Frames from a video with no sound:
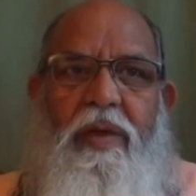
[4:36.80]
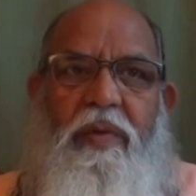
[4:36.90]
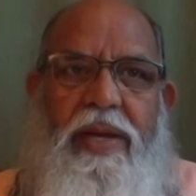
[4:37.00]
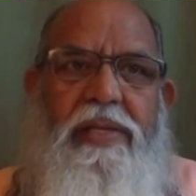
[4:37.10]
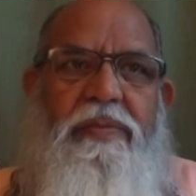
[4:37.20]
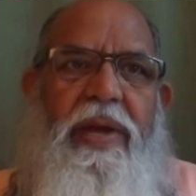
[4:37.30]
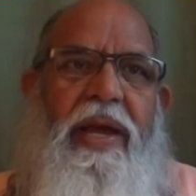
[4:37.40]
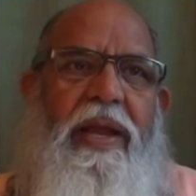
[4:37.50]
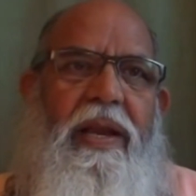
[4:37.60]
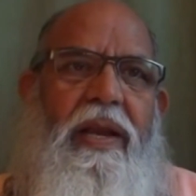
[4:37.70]
A wise
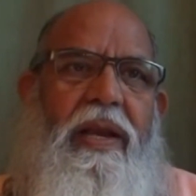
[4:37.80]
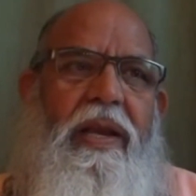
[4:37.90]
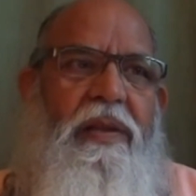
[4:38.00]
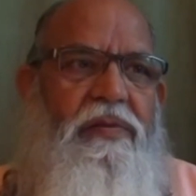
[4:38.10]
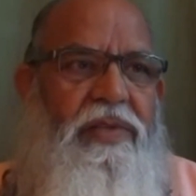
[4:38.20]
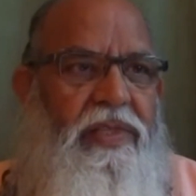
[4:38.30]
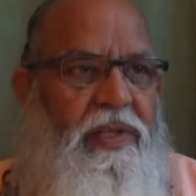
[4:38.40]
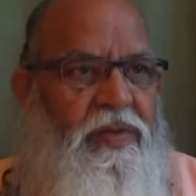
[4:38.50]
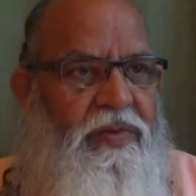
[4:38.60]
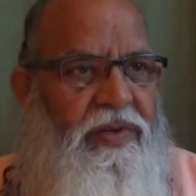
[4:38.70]
man lives in
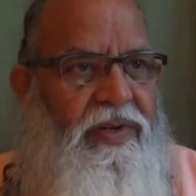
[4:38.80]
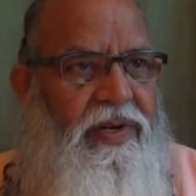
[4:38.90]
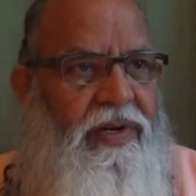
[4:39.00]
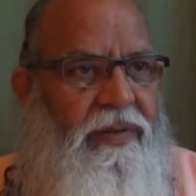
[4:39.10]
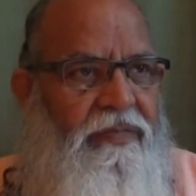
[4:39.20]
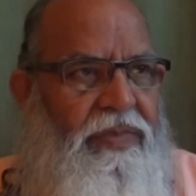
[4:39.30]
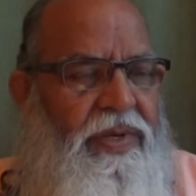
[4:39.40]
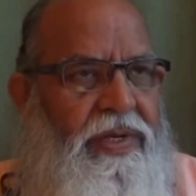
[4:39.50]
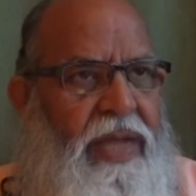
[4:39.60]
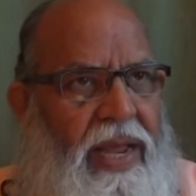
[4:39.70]
this world
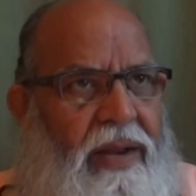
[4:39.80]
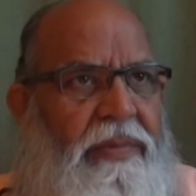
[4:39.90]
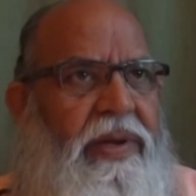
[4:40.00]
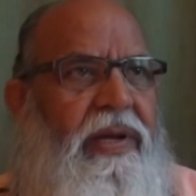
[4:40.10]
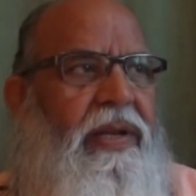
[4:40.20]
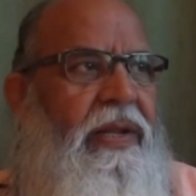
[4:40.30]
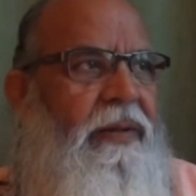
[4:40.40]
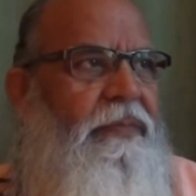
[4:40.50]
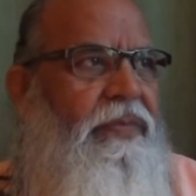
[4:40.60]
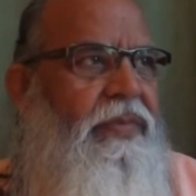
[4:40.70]
dynamically.